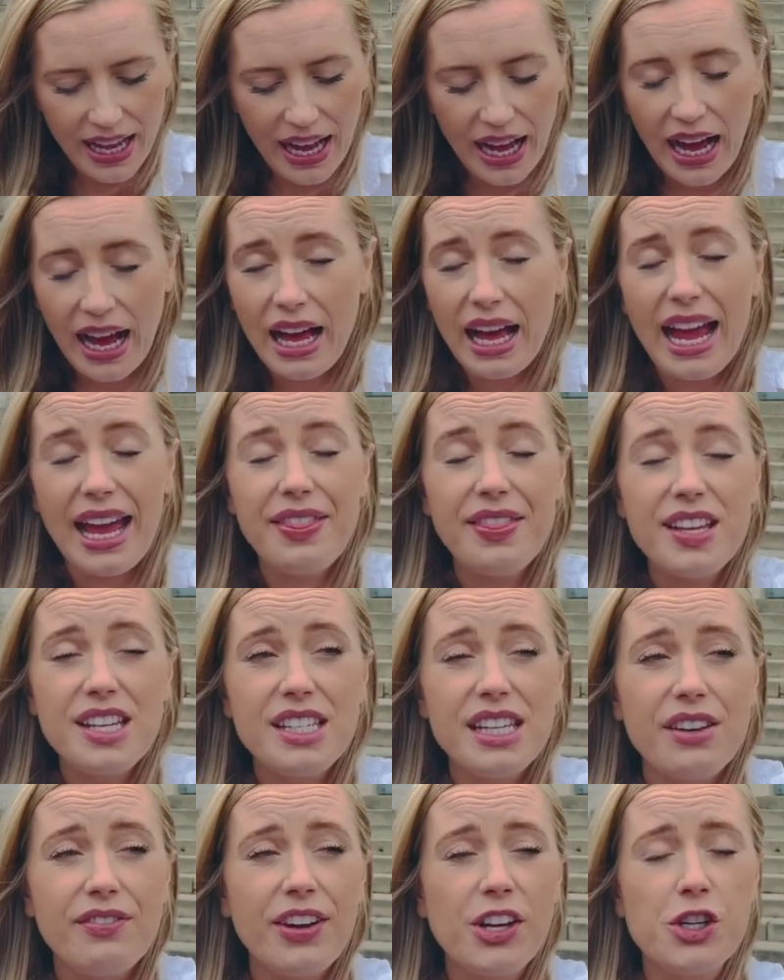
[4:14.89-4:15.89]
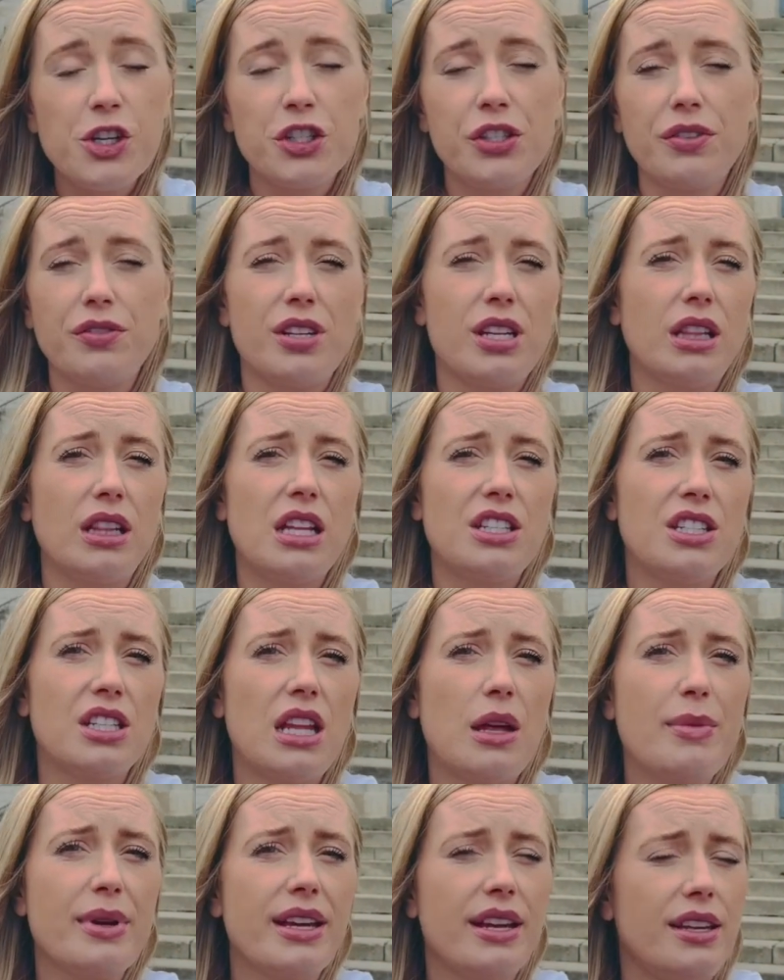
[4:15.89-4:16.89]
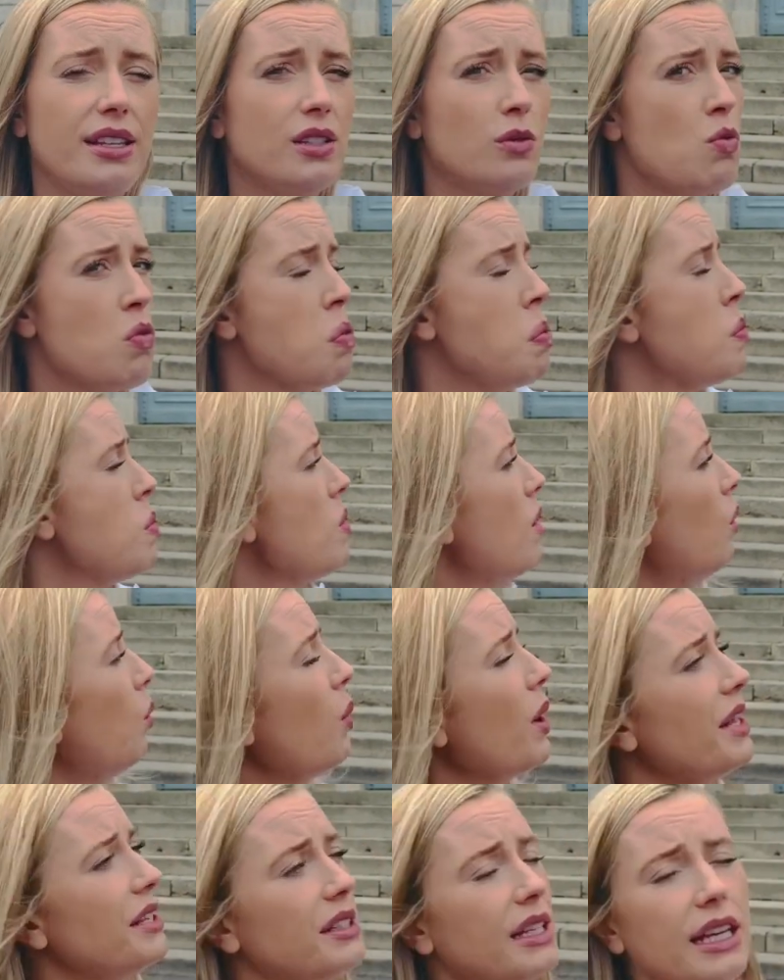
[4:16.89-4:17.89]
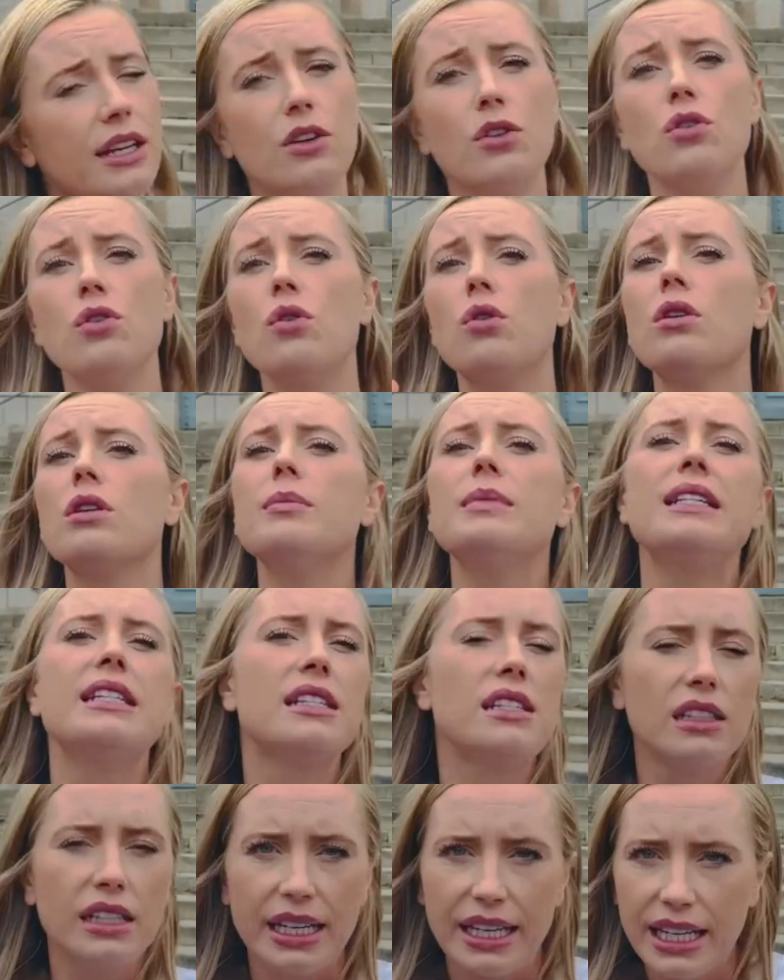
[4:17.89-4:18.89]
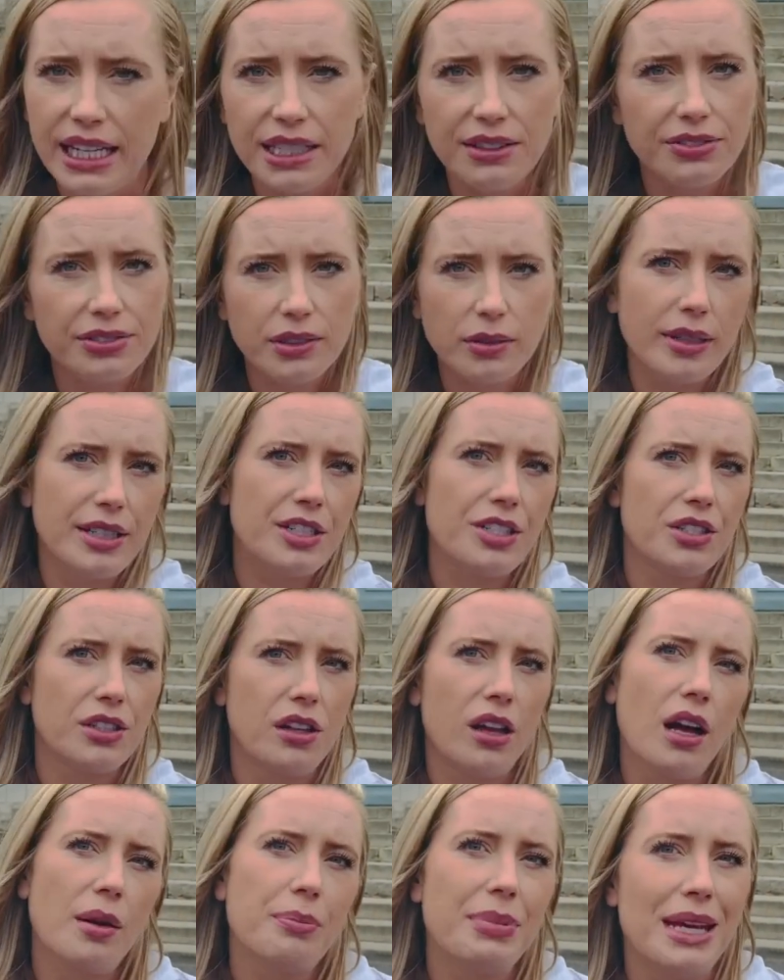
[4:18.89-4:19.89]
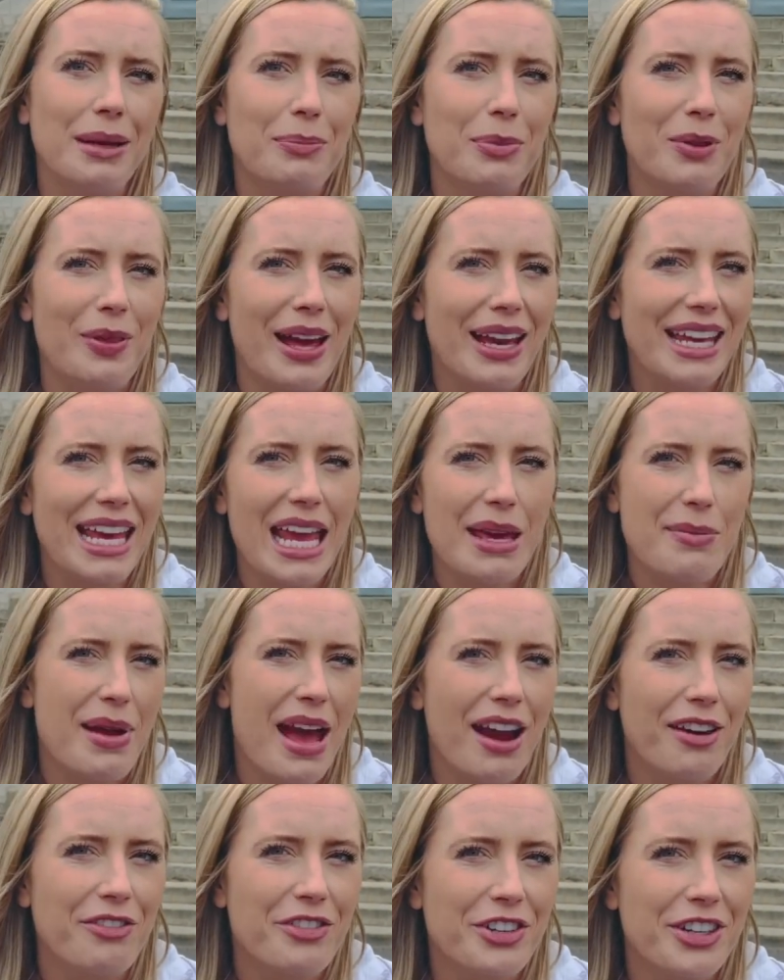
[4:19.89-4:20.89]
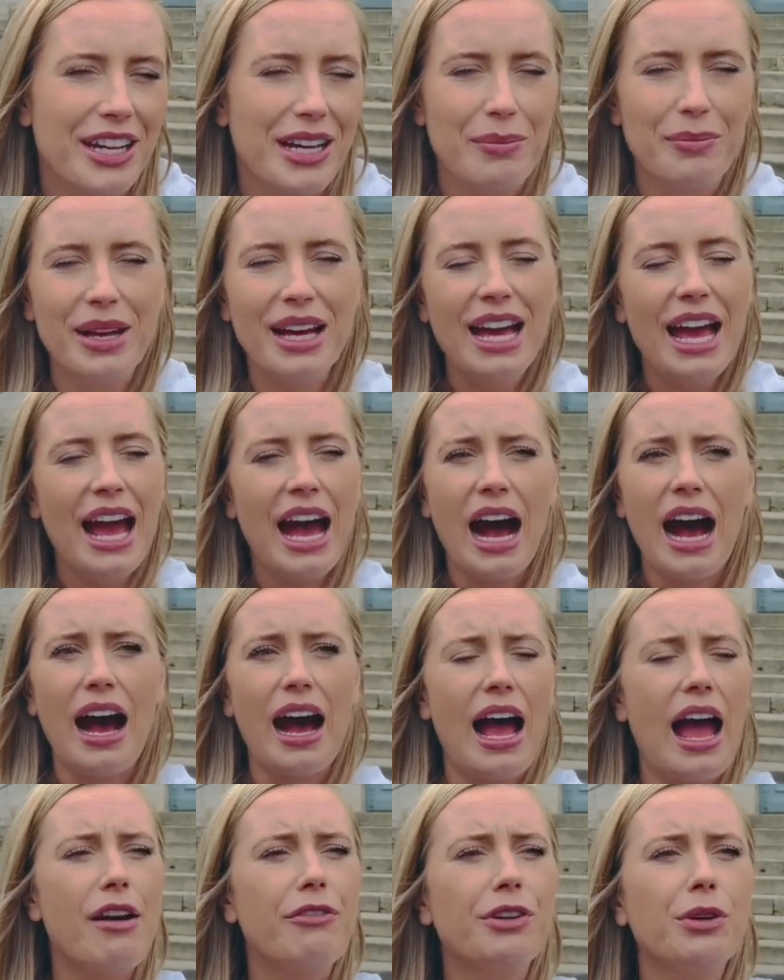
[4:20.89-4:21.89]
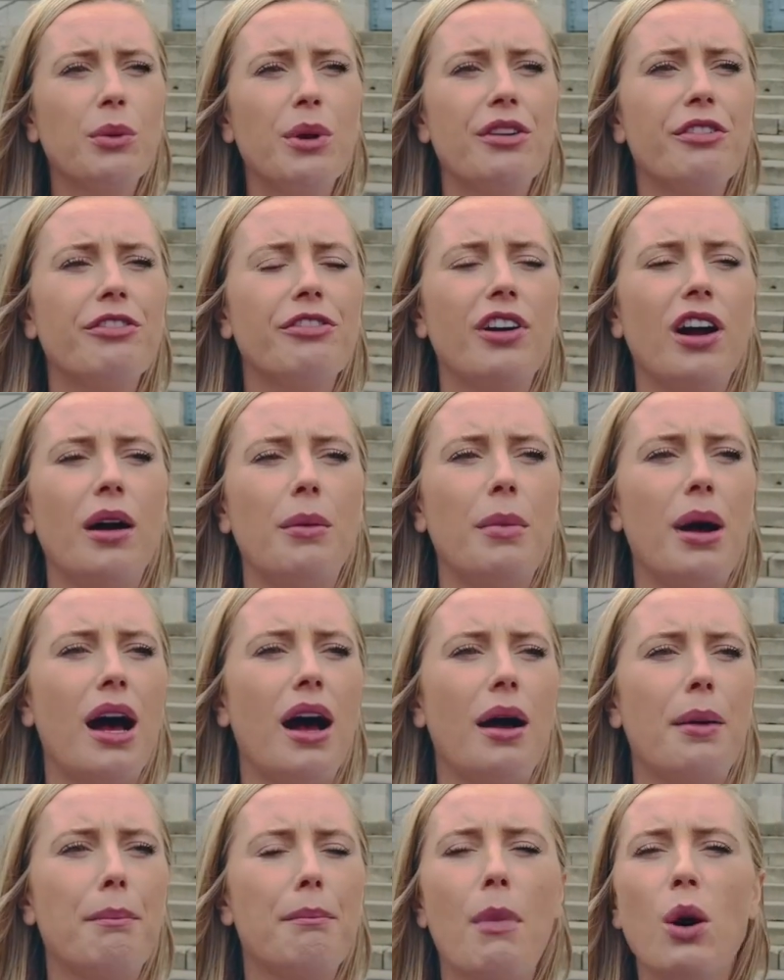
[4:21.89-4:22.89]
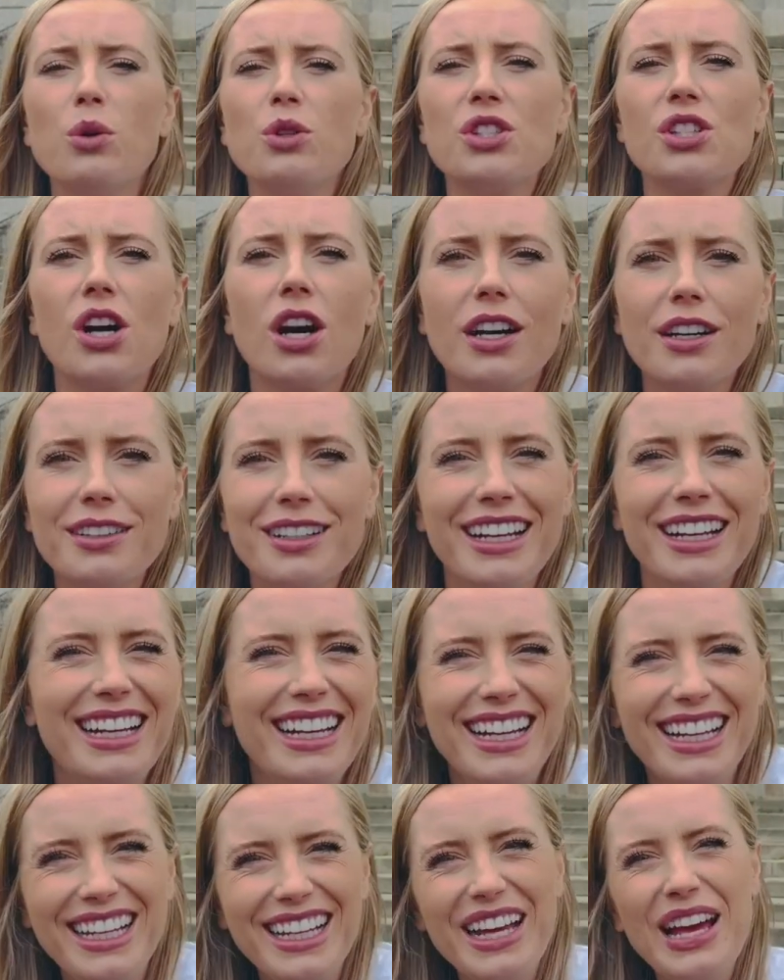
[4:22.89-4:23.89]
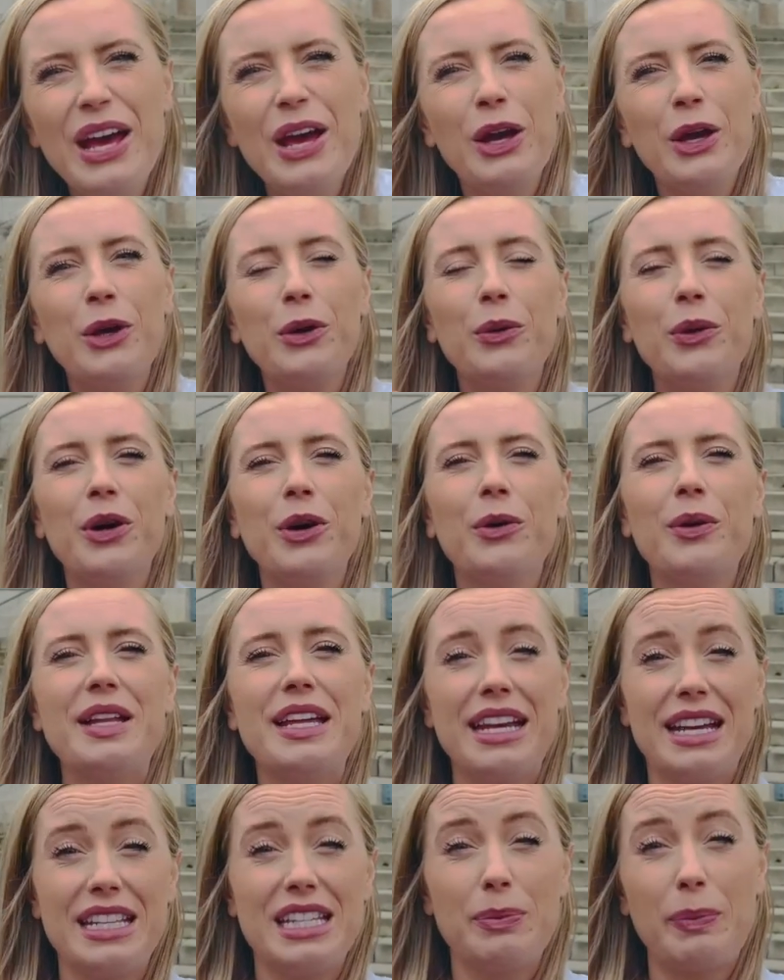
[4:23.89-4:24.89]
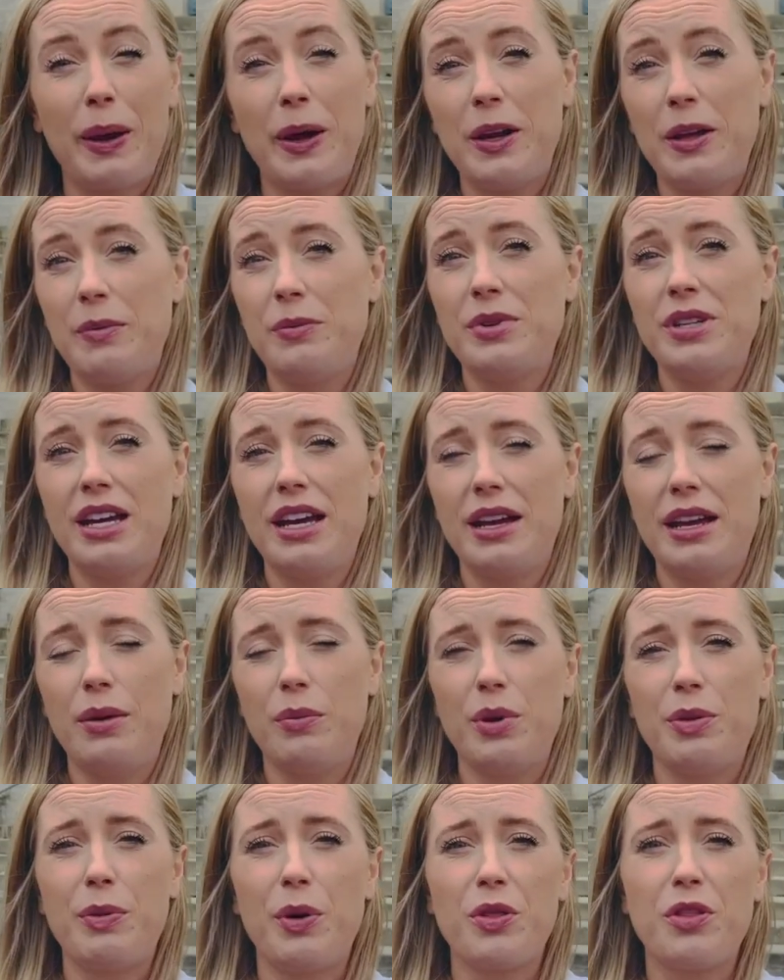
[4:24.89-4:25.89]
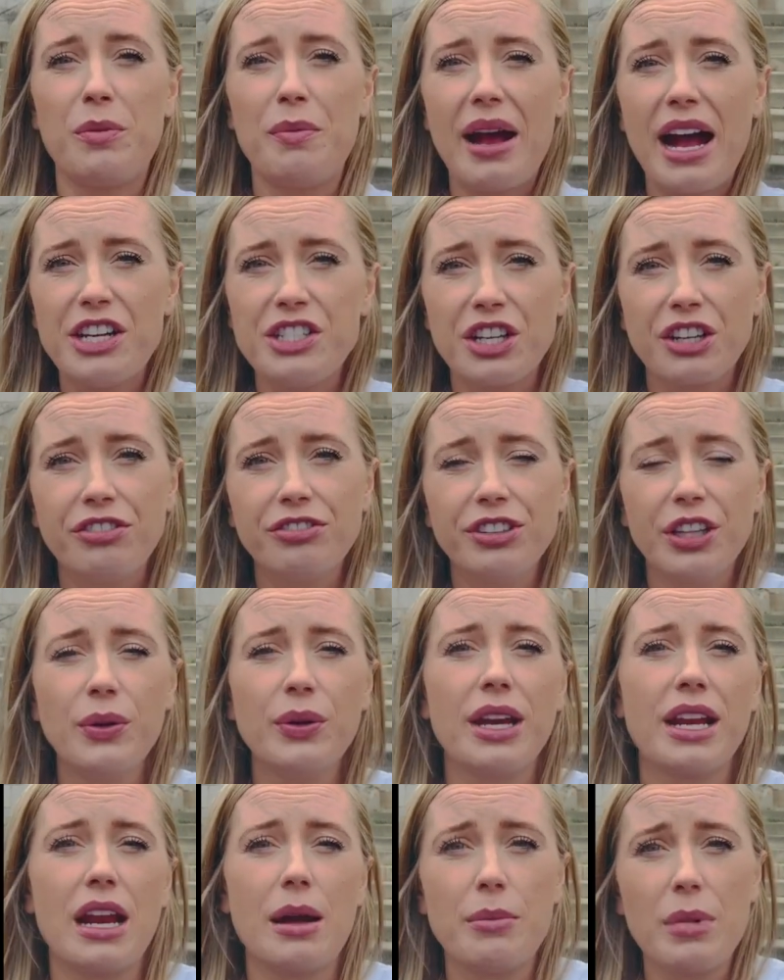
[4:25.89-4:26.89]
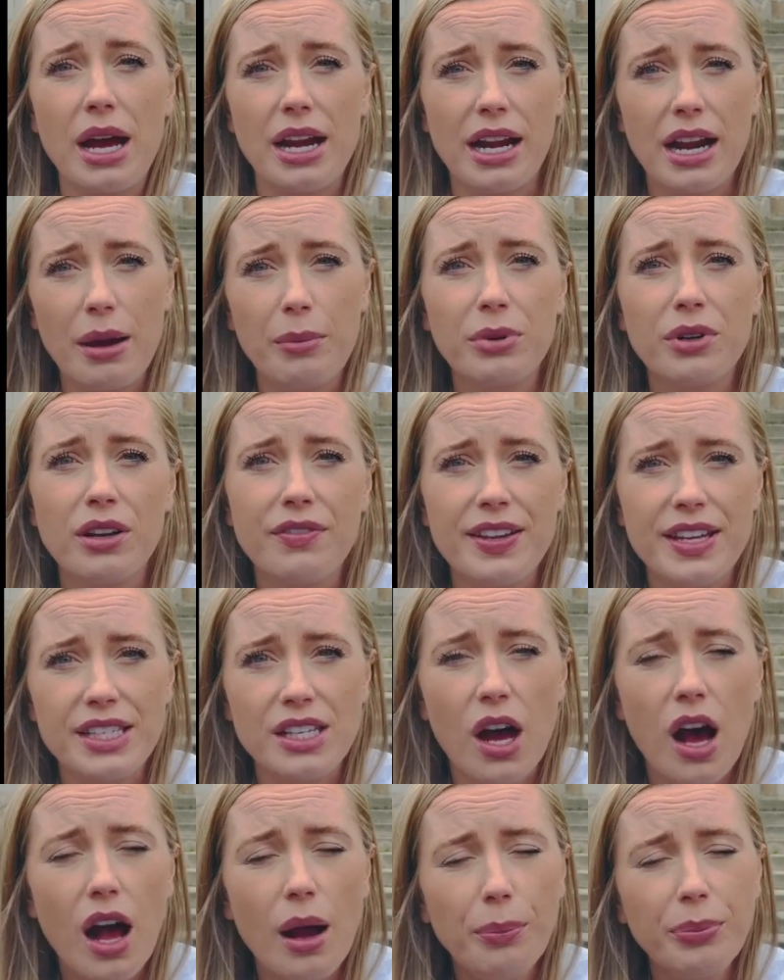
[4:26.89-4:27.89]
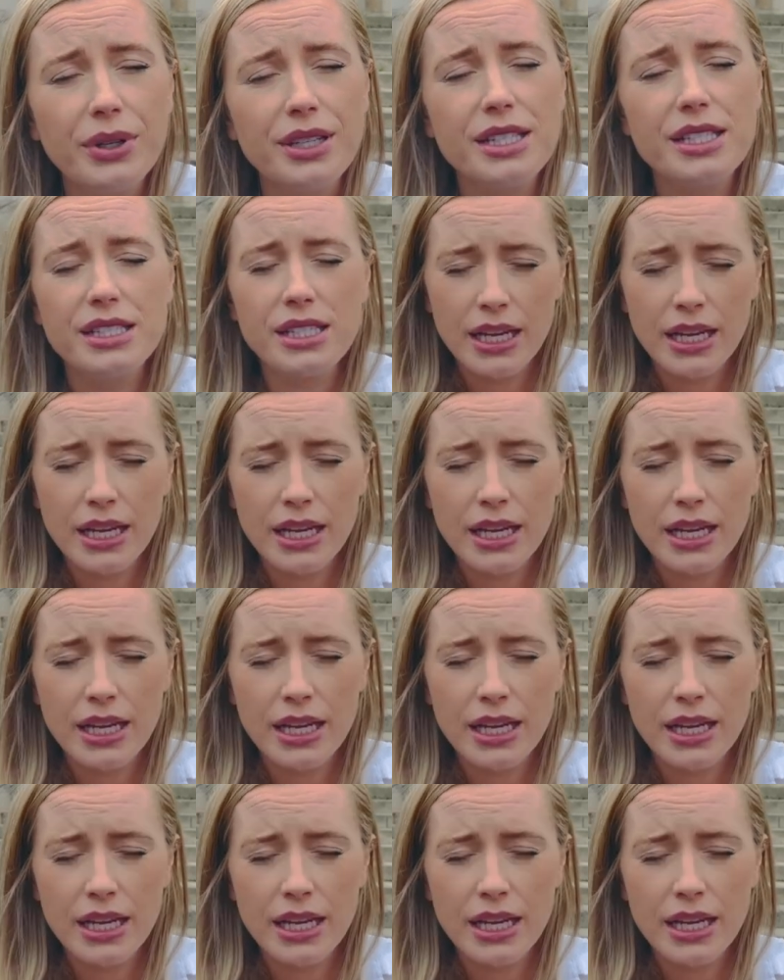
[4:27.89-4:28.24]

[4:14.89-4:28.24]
And this Adventures of Telemachus was enormously influential on people that came after him. Everyone from Mozart, who it inspired him with both the magic flute and a number of his operas.